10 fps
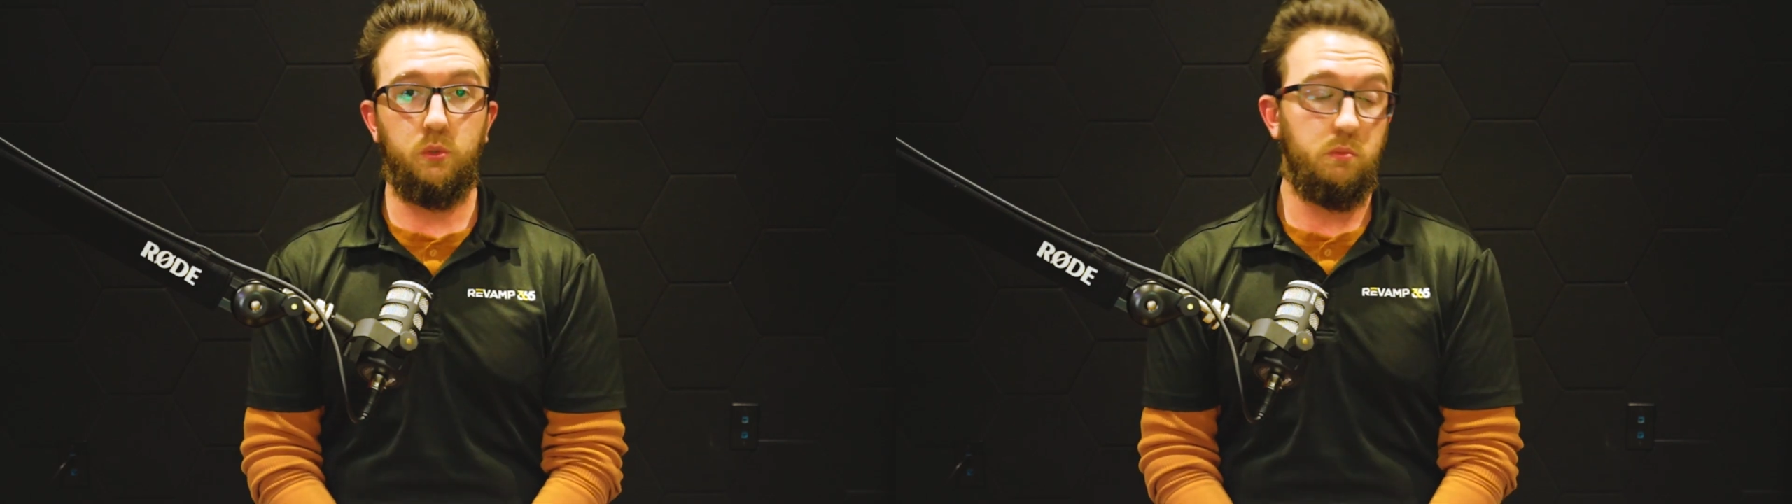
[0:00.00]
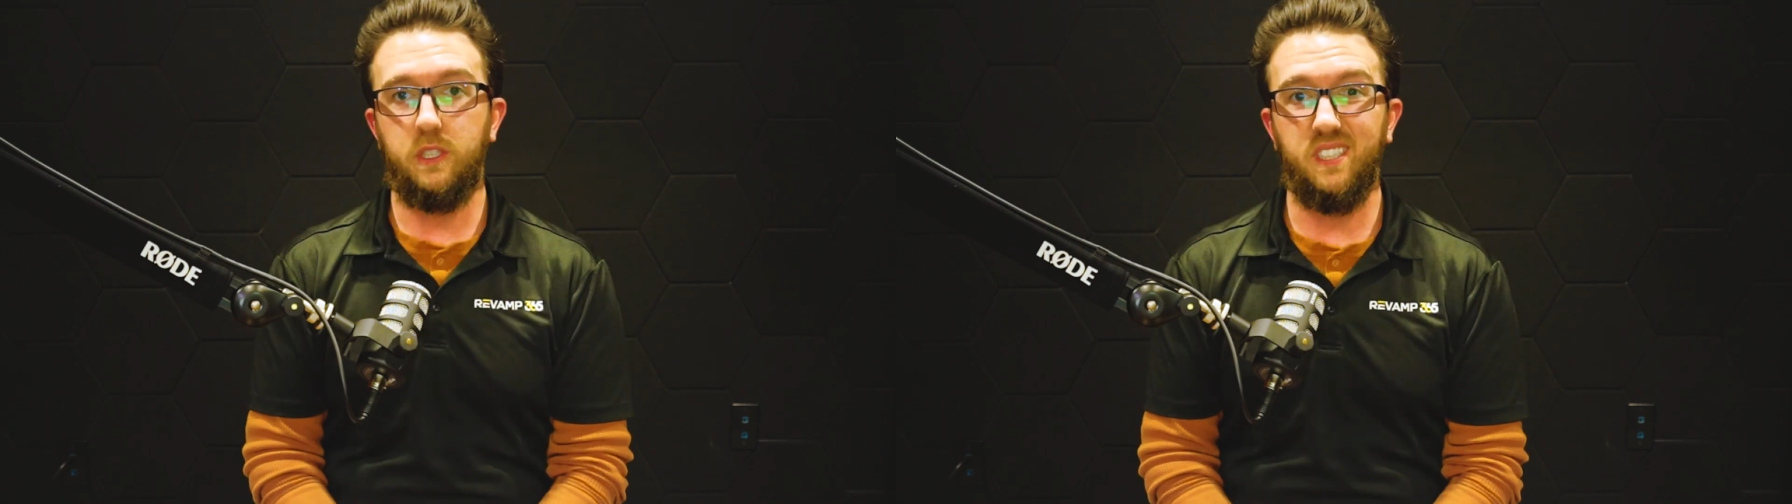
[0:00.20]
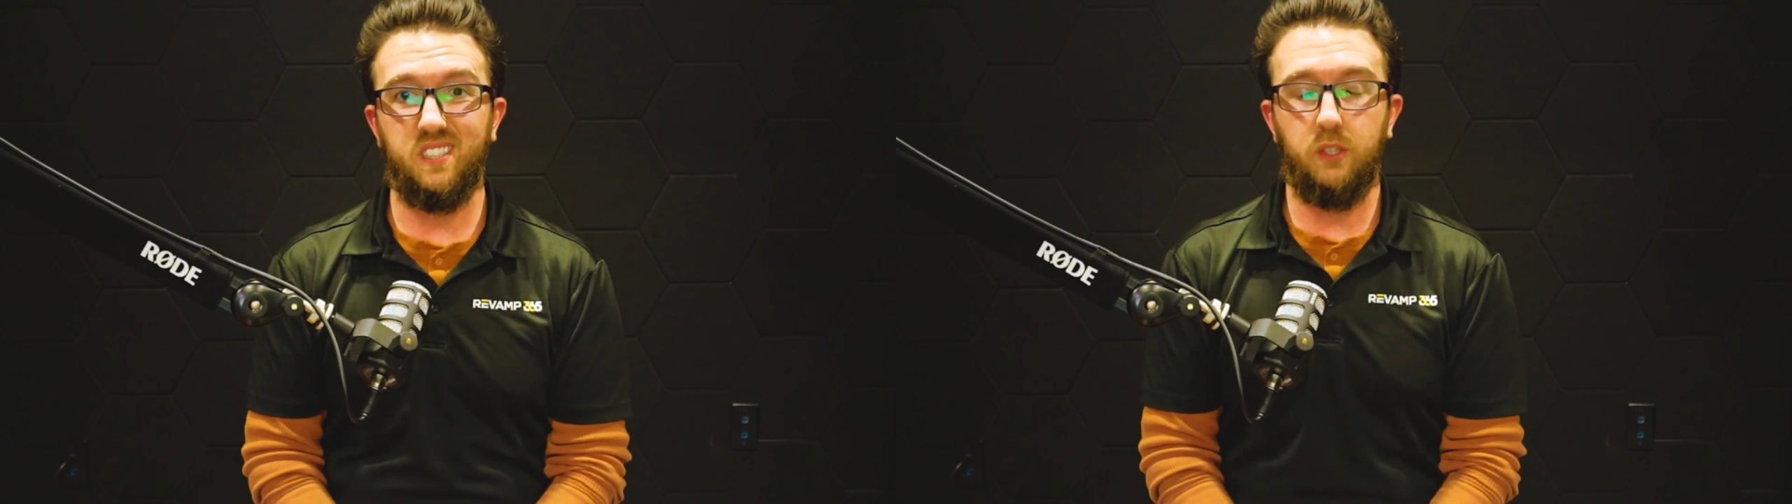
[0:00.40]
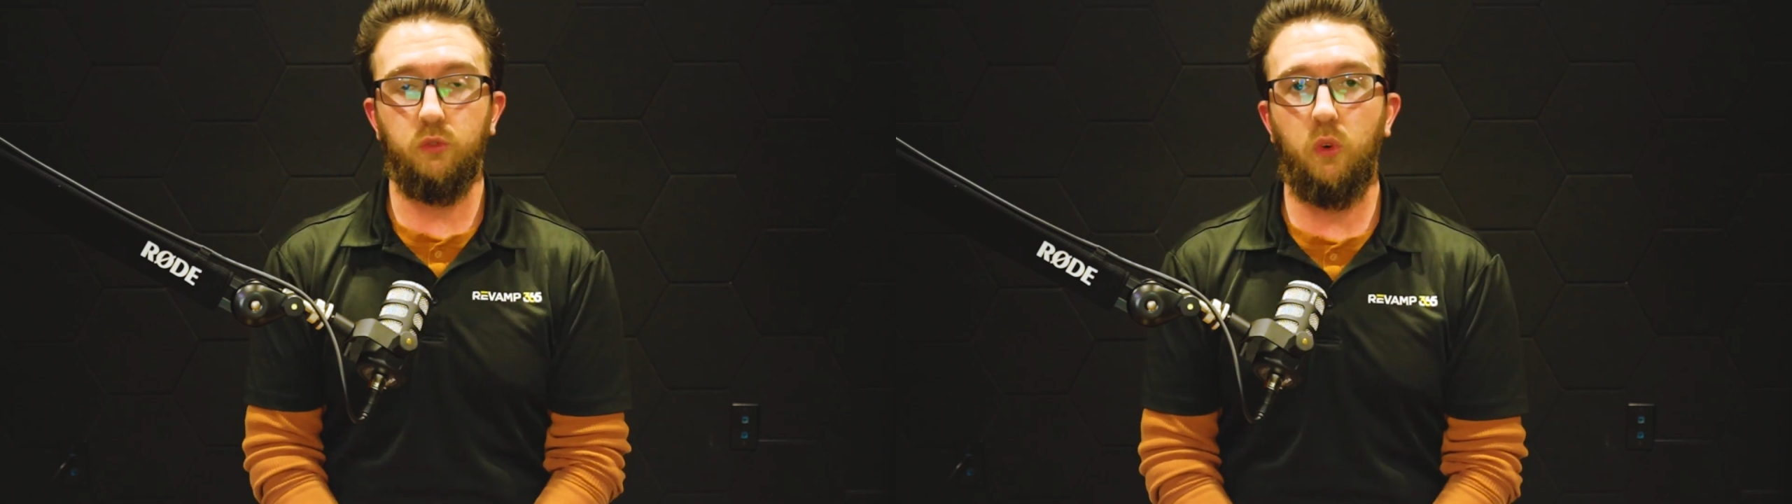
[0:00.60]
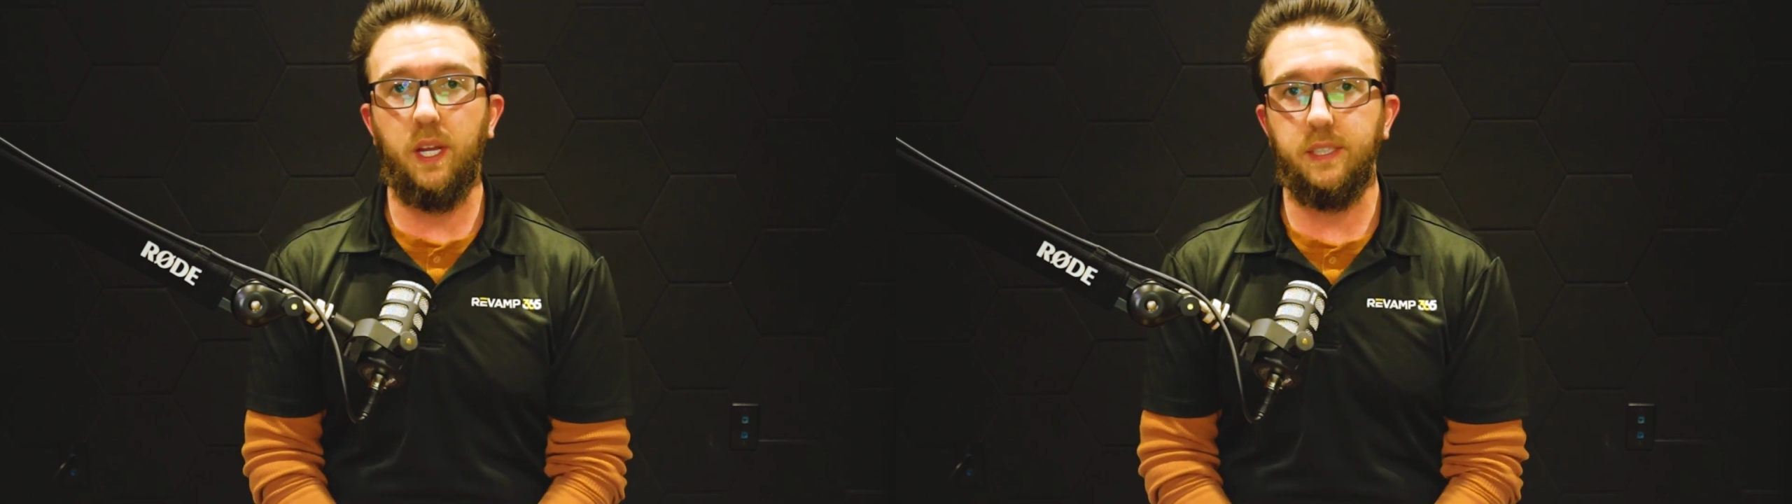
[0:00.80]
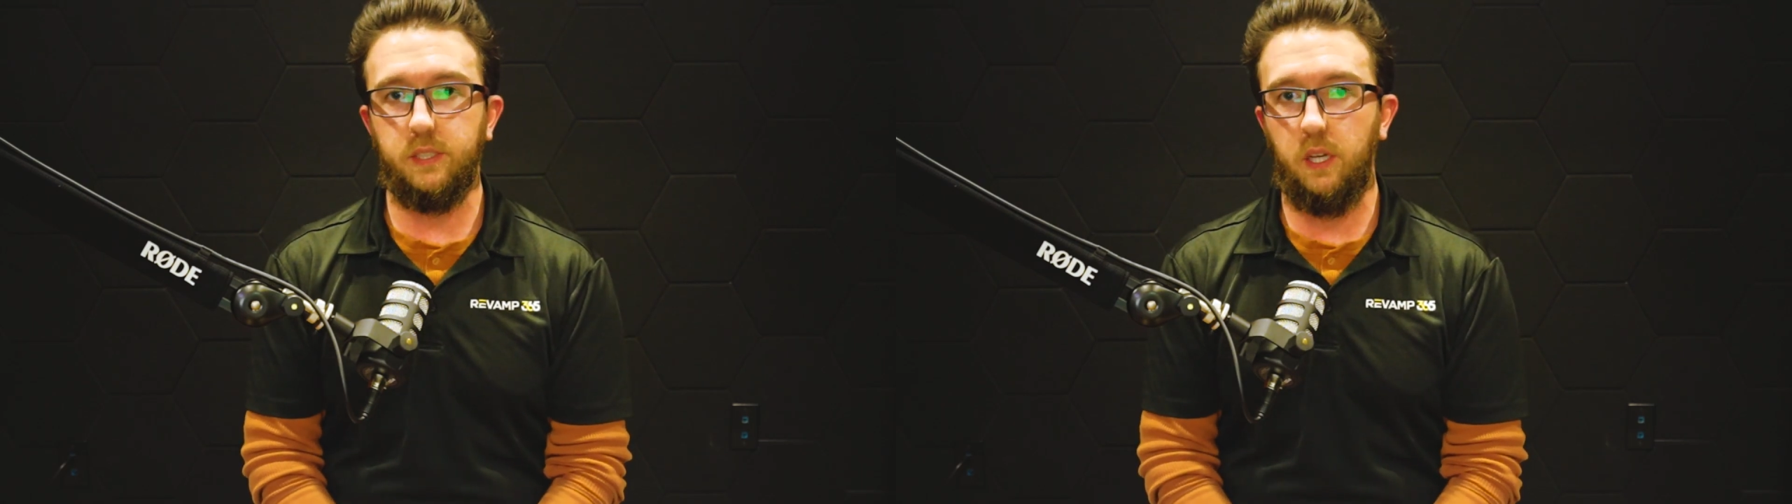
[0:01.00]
purchase the rights